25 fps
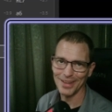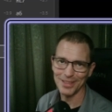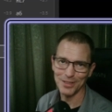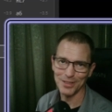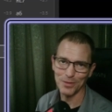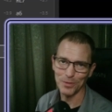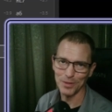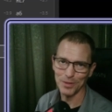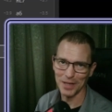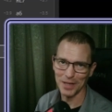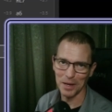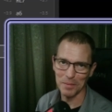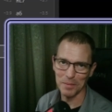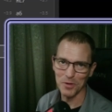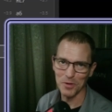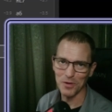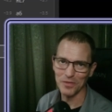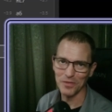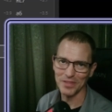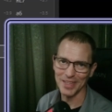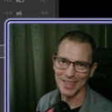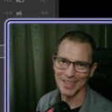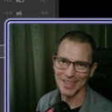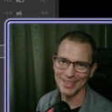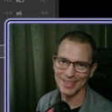as soon as I
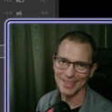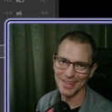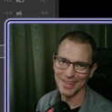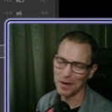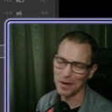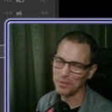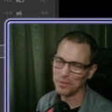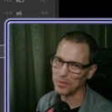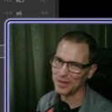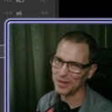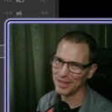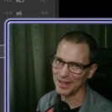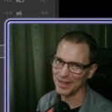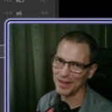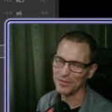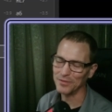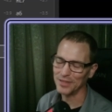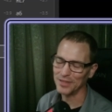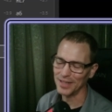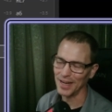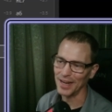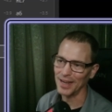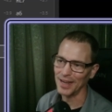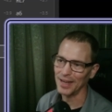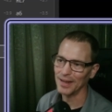moved it, I wouldn't
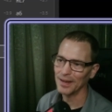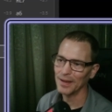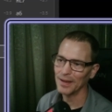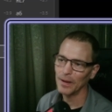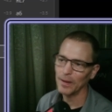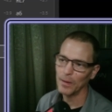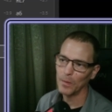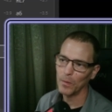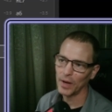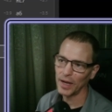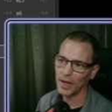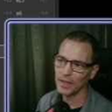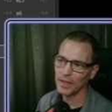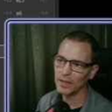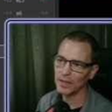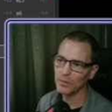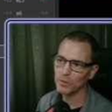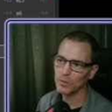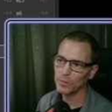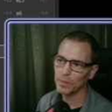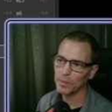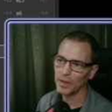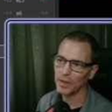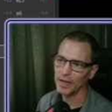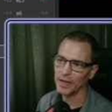have done it. What I did
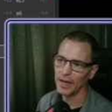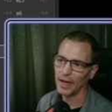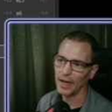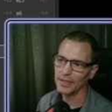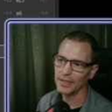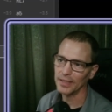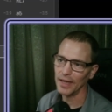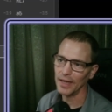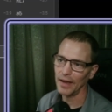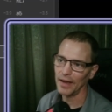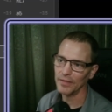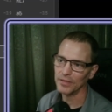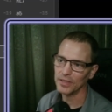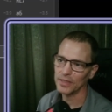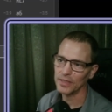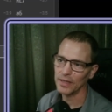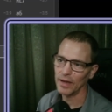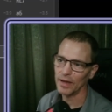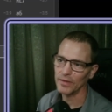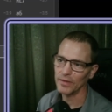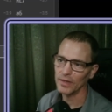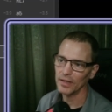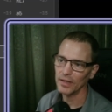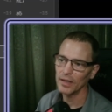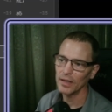was play knight to
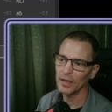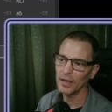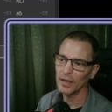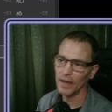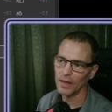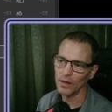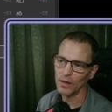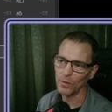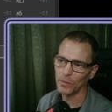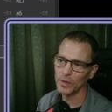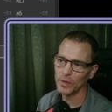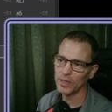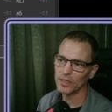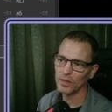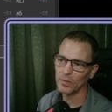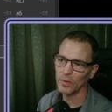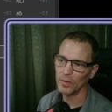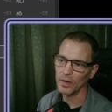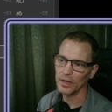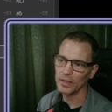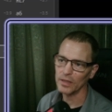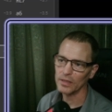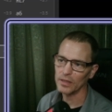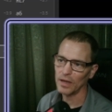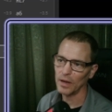f7. And the reason
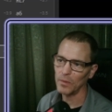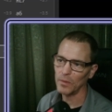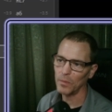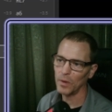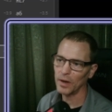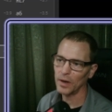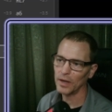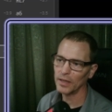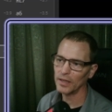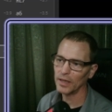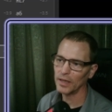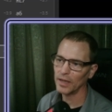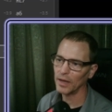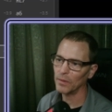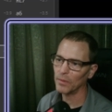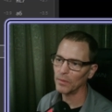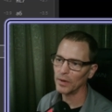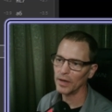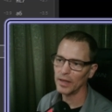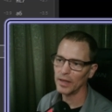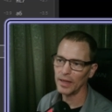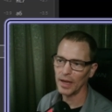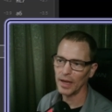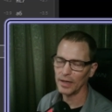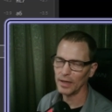was I wanted to get
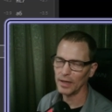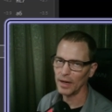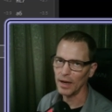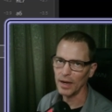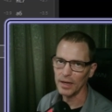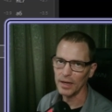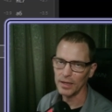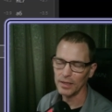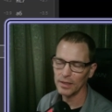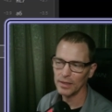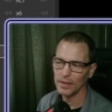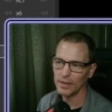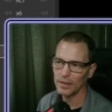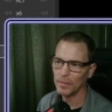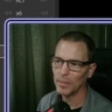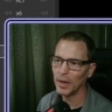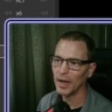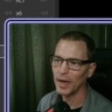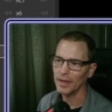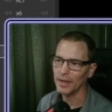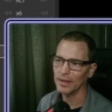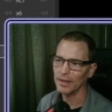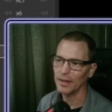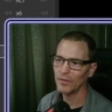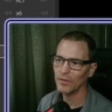rid of that knight.
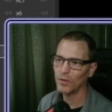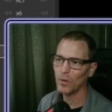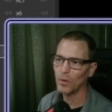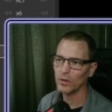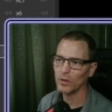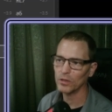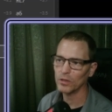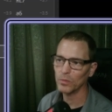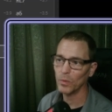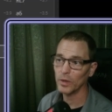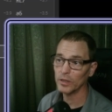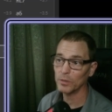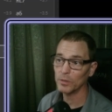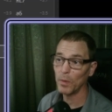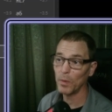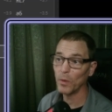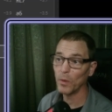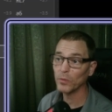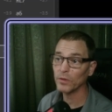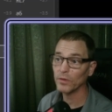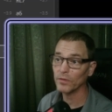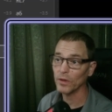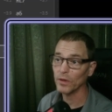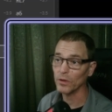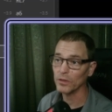But of course, once
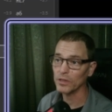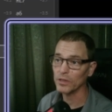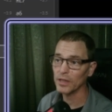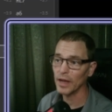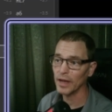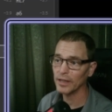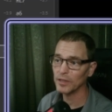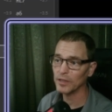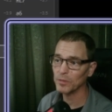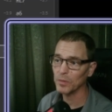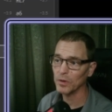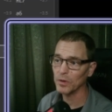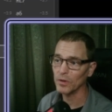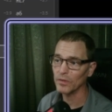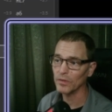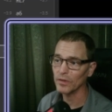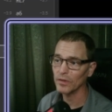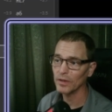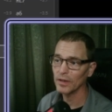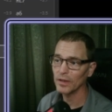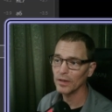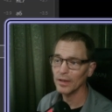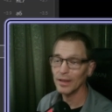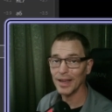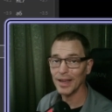both of those knights move,
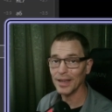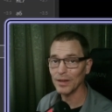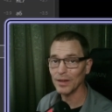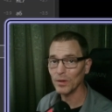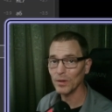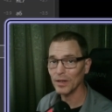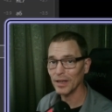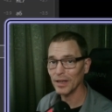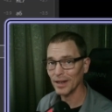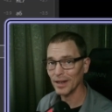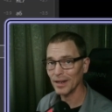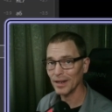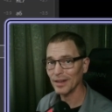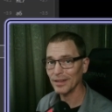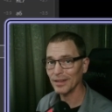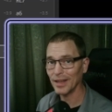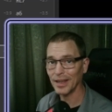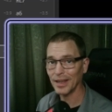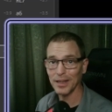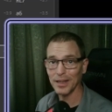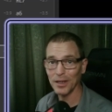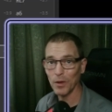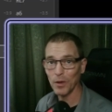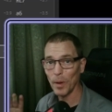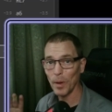they can get an,
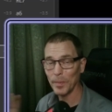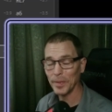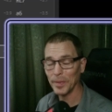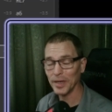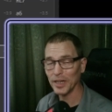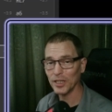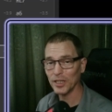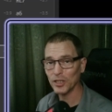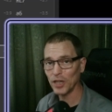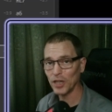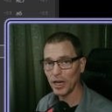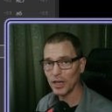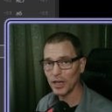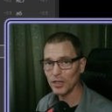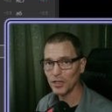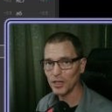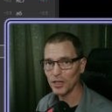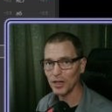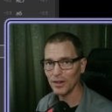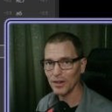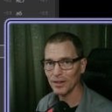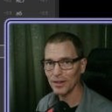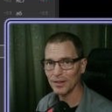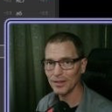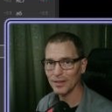they can go up and exchange
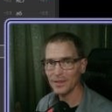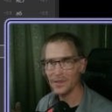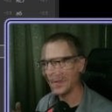here.